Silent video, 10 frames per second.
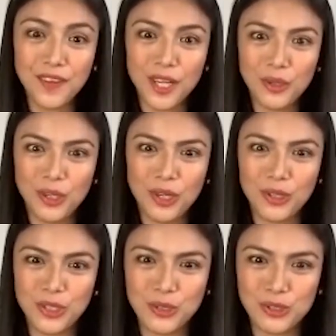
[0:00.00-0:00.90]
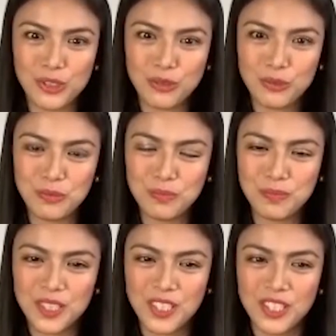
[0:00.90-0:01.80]
follow her on YouTube.
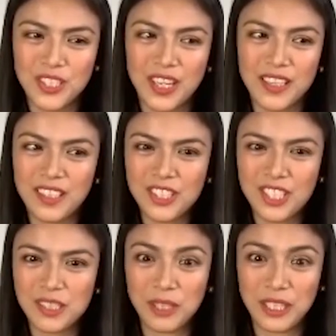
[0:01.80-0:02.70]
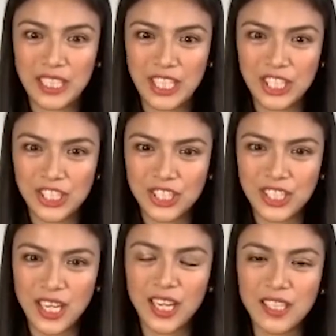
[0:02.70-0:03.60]
I think she's
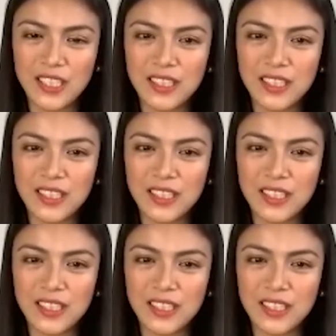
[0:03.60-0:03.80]
British, and